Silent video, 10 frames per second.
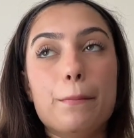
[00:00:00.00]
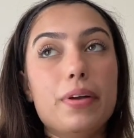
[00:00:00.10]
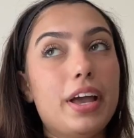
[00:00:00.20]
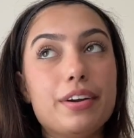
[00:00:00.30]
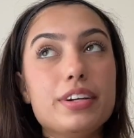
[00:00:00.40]

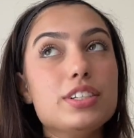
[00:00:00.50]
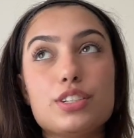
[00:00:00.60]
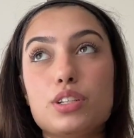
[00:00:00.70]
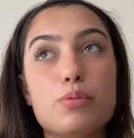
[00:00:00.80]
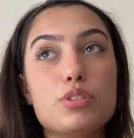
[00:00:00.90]
Aries are
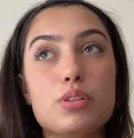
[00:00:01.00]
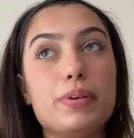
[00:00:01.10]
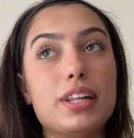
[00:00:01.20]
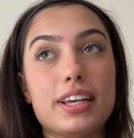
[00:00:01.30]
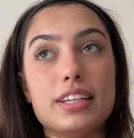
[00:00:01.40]
supposed to be
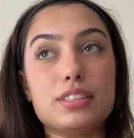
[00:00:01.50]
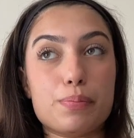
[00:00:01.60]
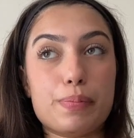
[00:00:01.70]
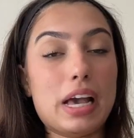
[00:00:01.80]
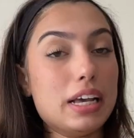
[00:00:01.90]
like
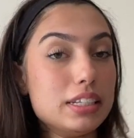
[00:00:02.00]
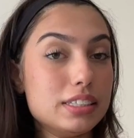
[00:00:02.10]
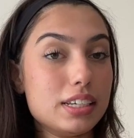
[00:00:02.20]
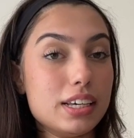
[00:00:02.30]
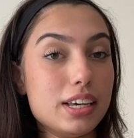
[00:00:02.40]

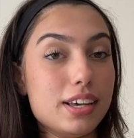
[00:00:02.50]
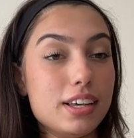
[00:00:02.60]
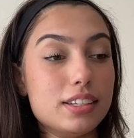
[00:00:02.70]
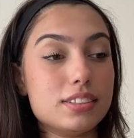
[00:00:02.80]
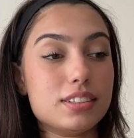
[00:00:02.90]

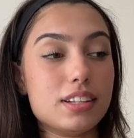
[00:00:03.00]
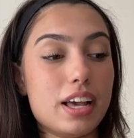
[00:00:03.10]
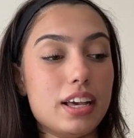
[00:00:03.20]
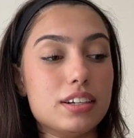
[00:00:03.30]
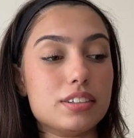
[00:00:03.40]
independent,
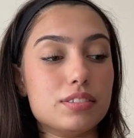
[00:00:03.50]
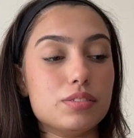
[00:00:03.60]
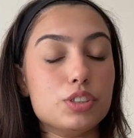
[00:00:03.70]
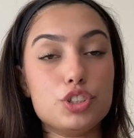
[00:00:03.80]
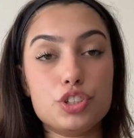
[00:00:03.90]
like
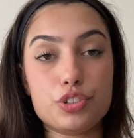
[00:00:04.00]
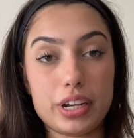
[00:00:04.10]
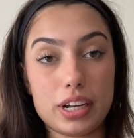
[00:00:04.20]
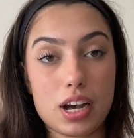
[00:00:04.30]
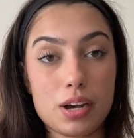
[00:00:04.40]

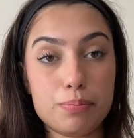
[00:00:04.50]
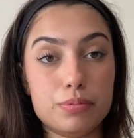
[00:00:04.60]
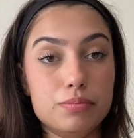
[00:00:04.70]
straight up.